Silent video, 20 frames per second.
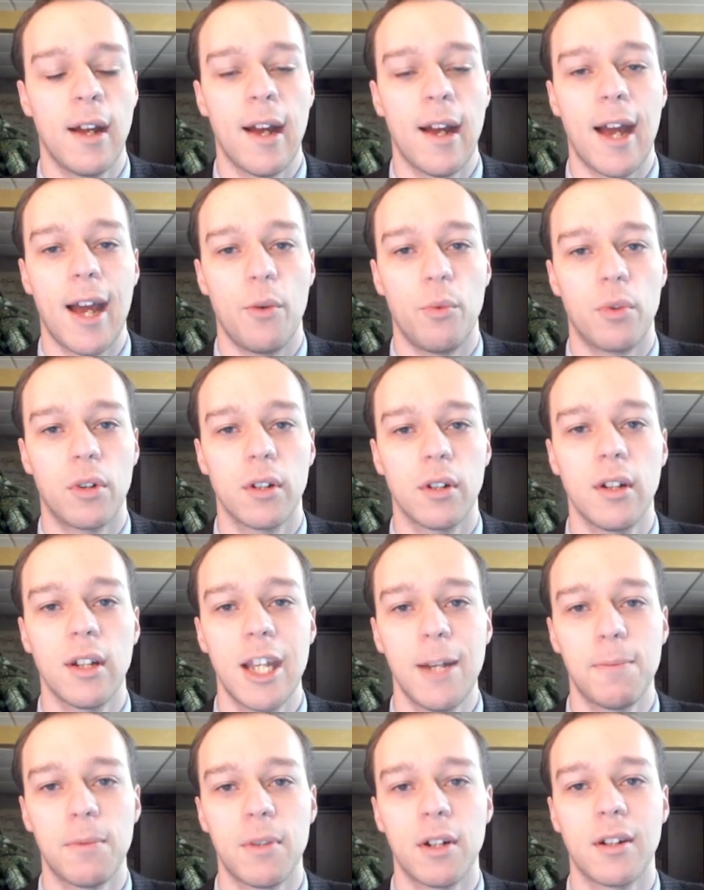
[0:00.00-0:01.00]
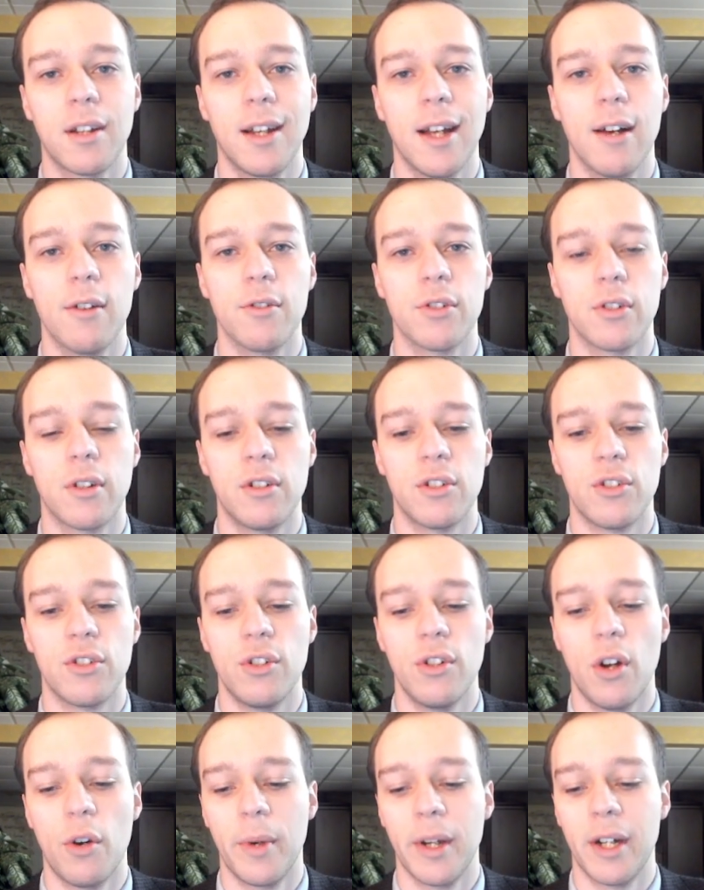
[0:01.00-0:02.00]
And we're going to keep their king out. So there's
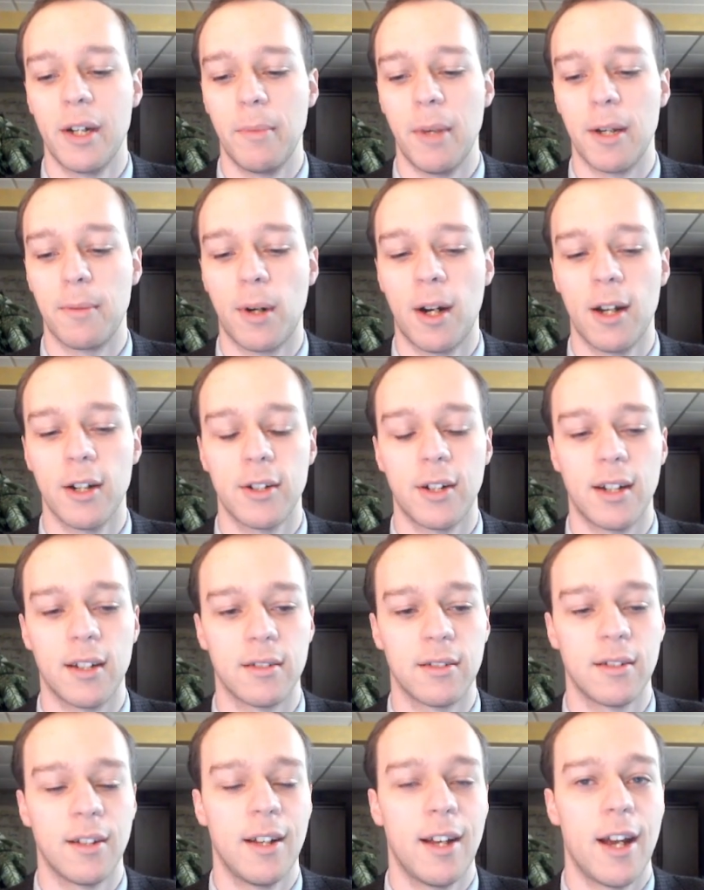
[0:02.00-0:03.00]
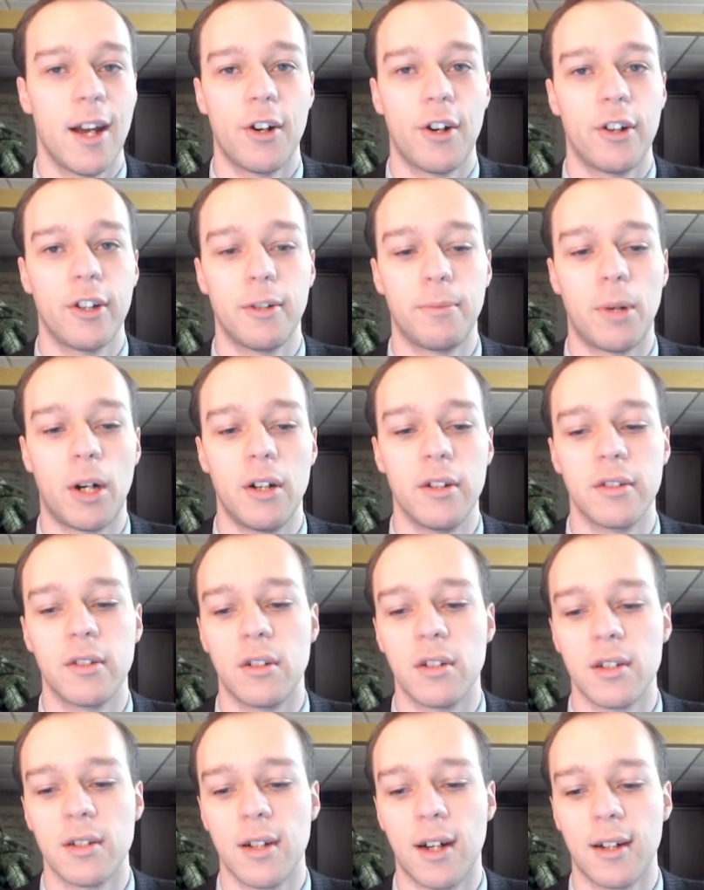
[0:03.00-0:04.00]
no way to make progress and all the pawns are
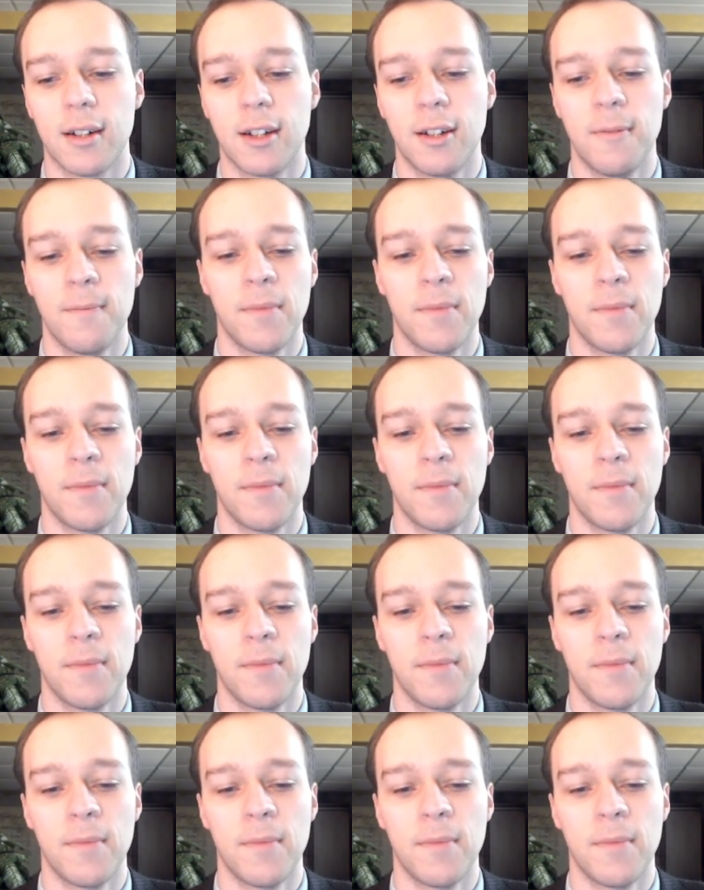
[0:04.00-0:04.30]
stuck.